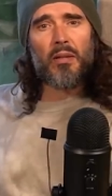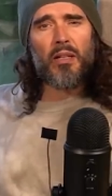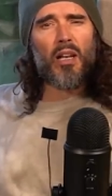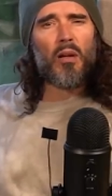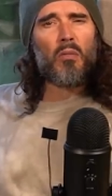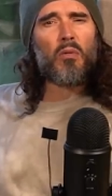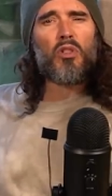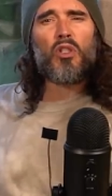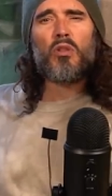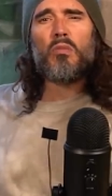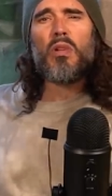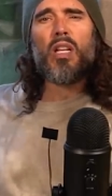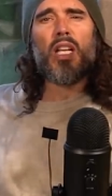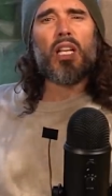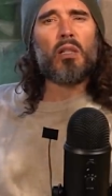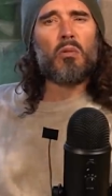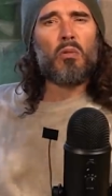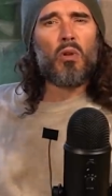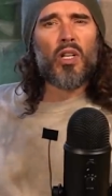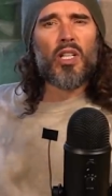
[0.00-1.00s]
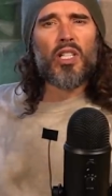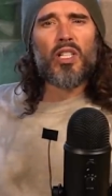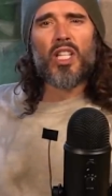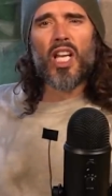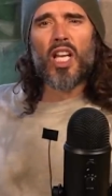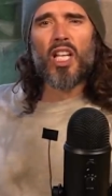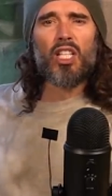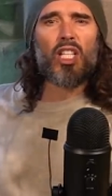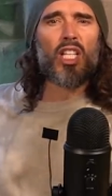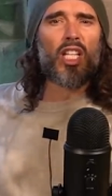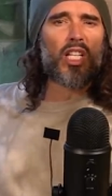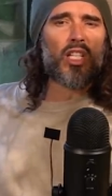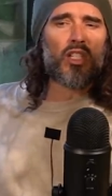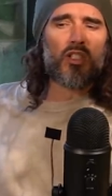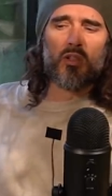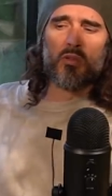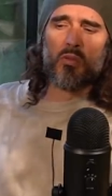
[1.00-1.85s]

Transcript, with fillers: They're like, what do you mean? What, in ten years?